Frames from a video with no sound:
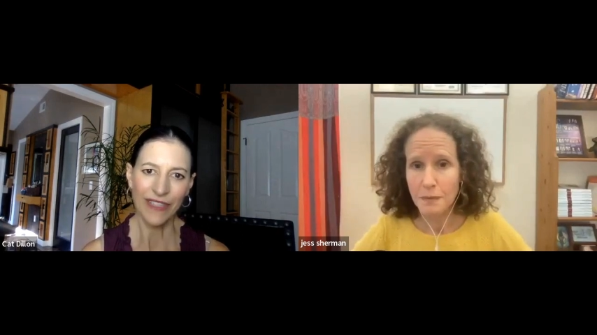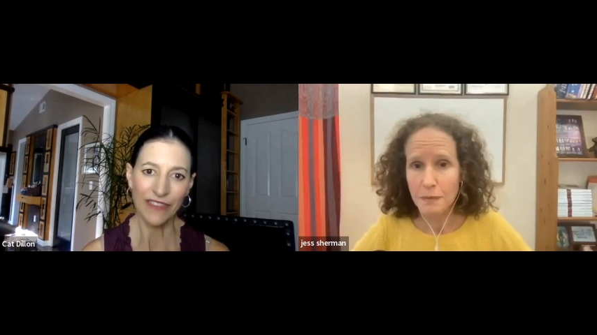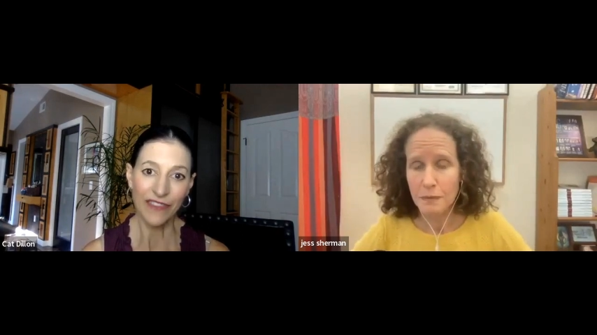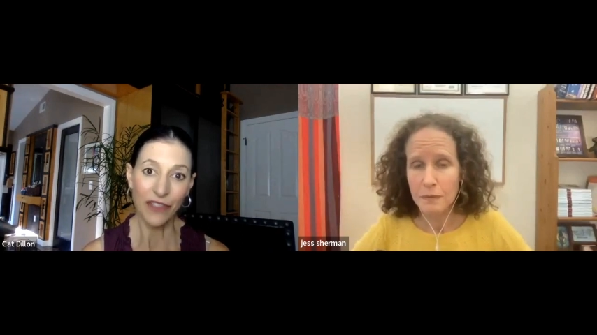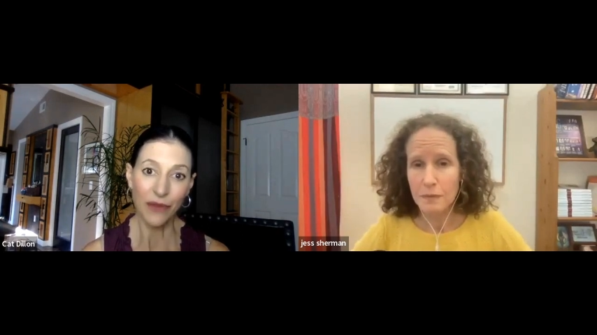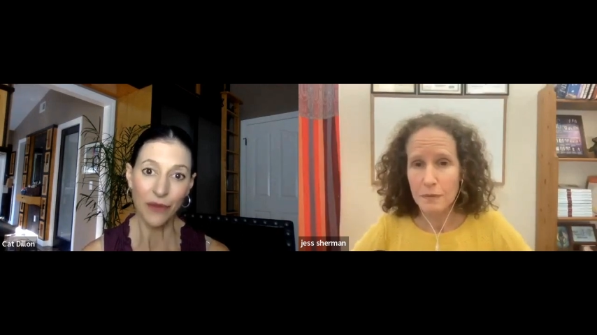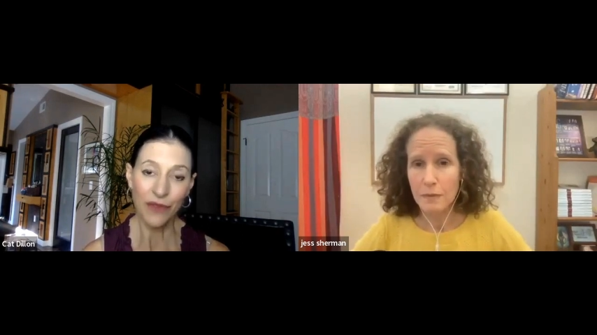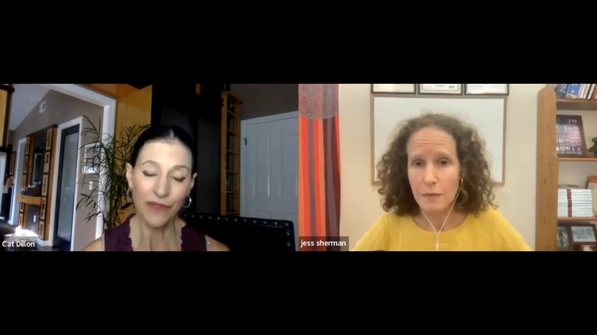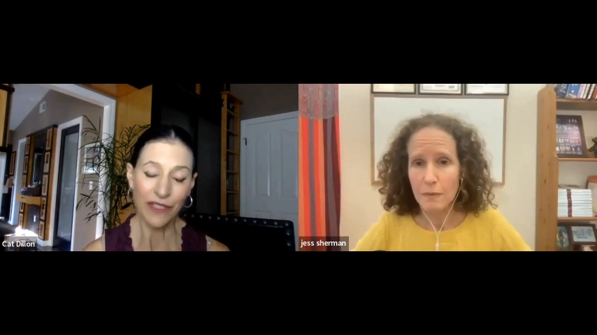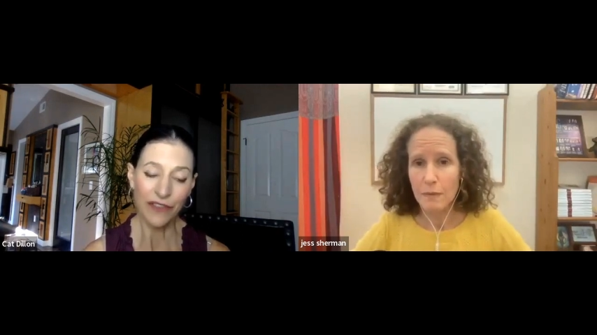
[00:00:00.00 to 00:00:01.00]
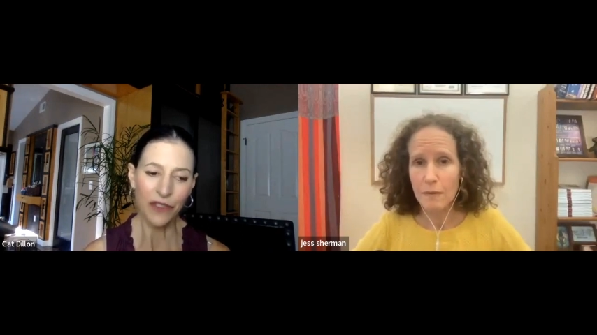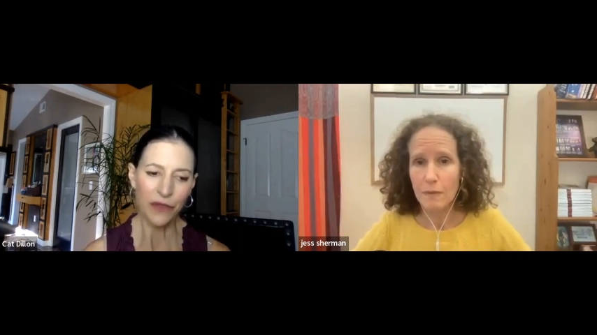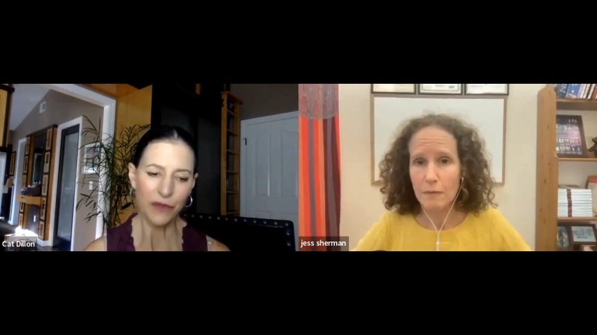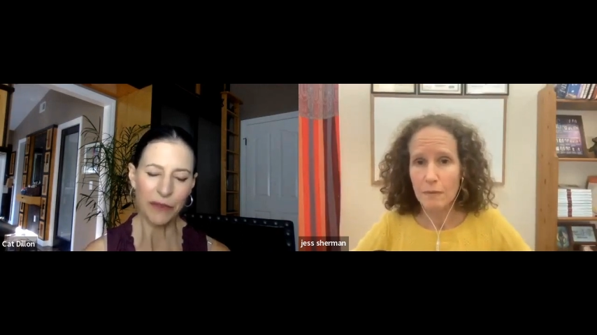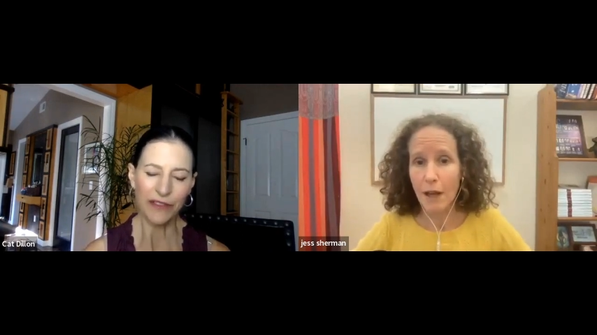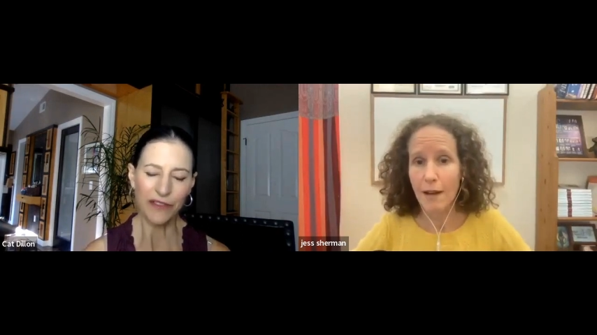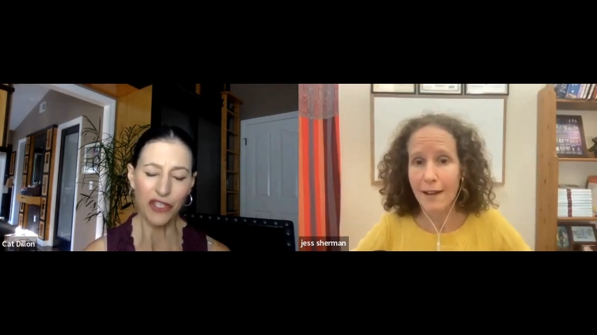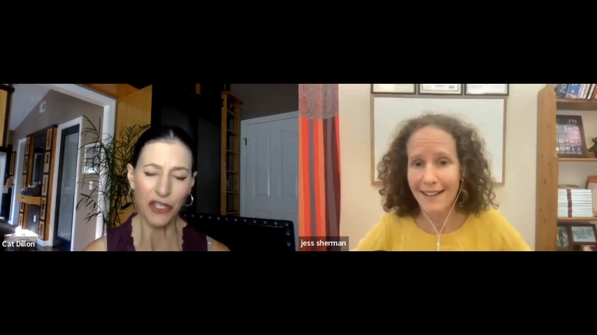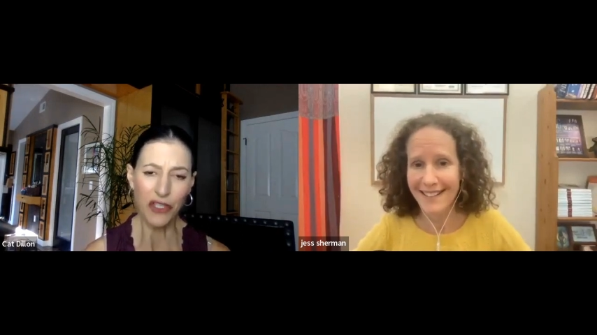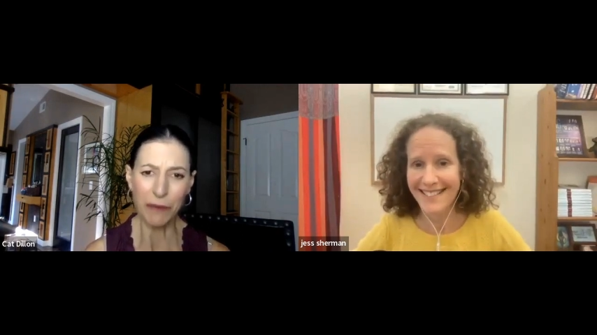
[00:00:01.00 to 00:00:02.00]
Speaker 1: That's huge. That's huge because
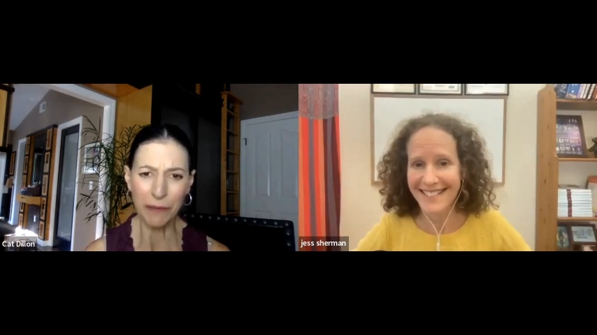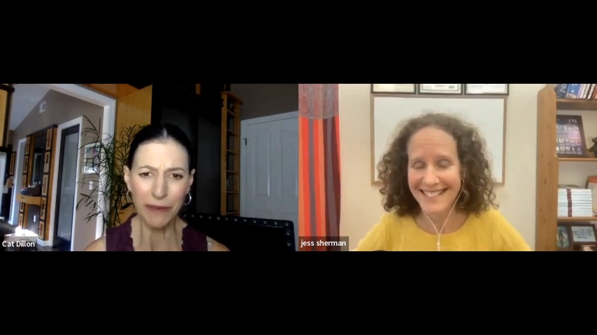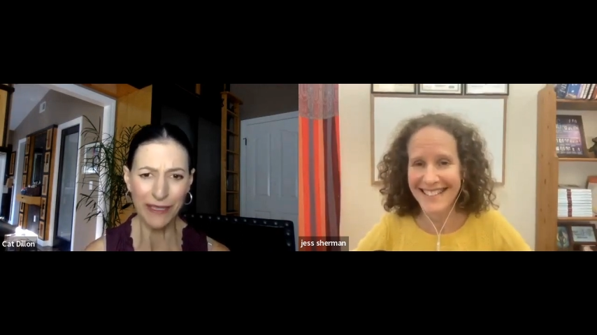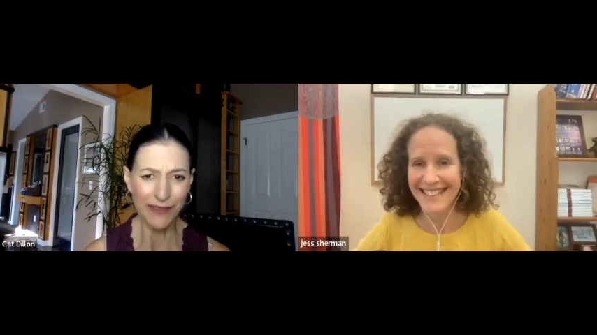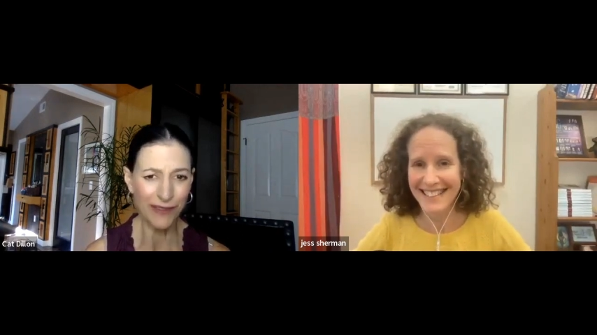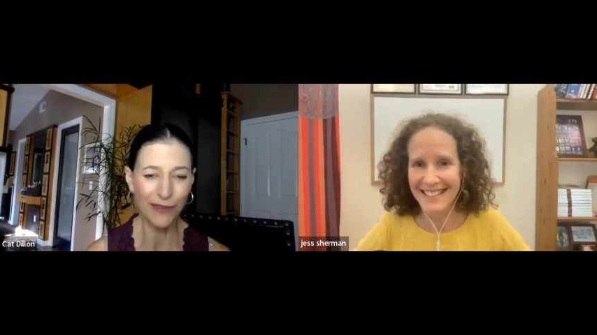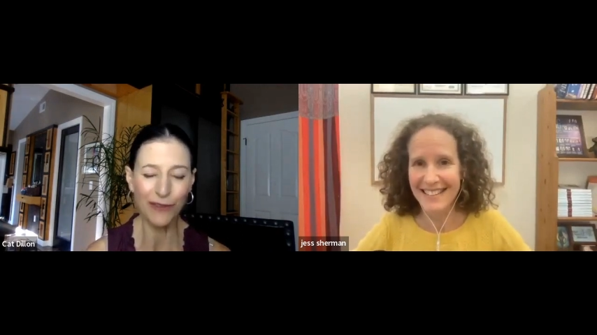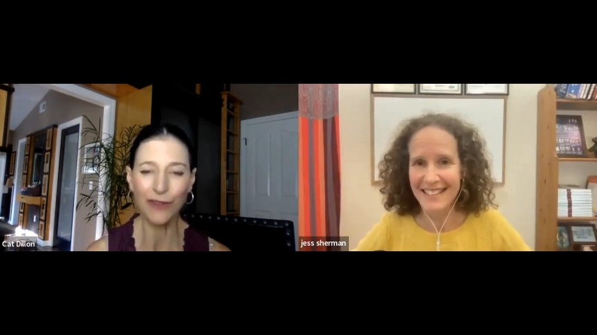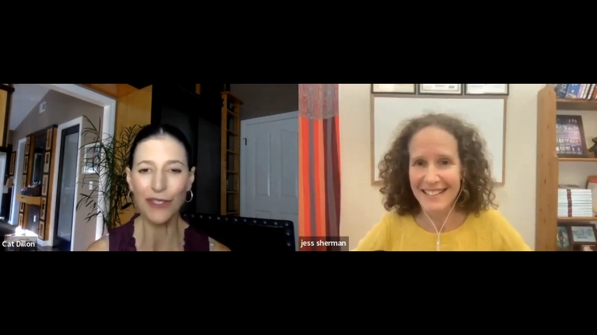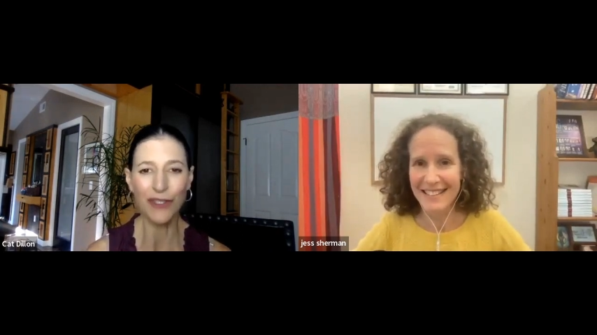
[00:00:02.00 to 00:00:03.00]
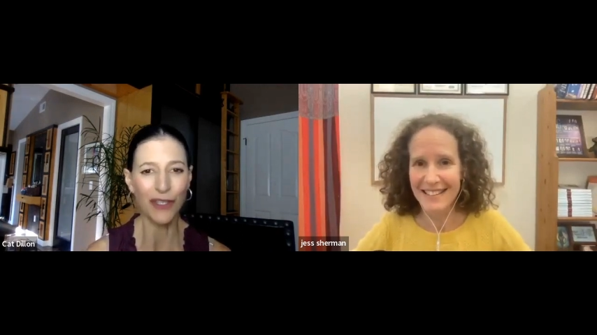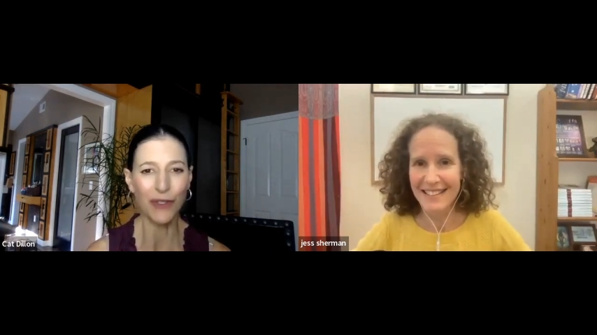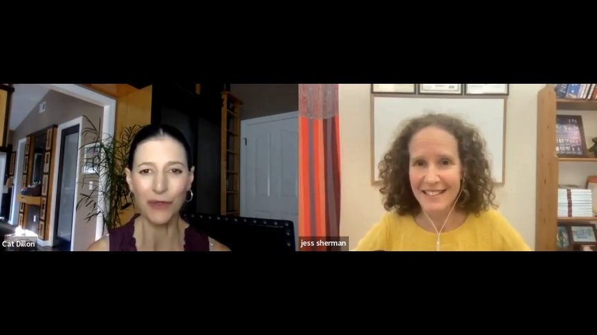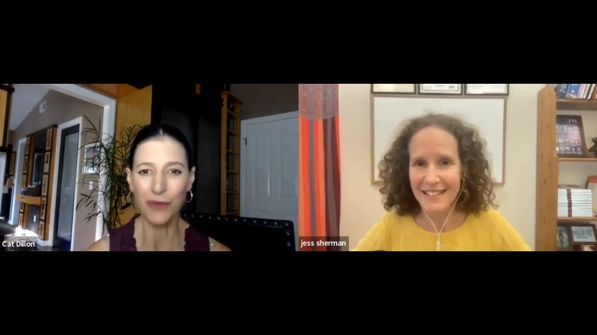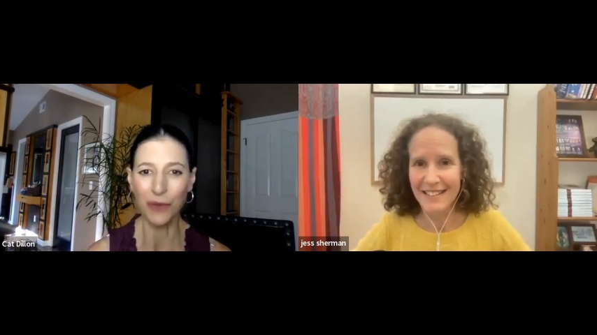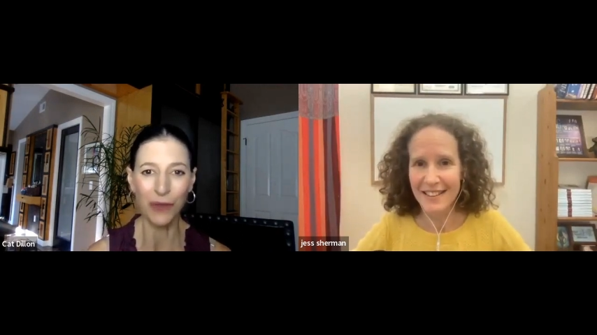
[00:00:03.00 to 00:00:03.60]
judgment plays such a huge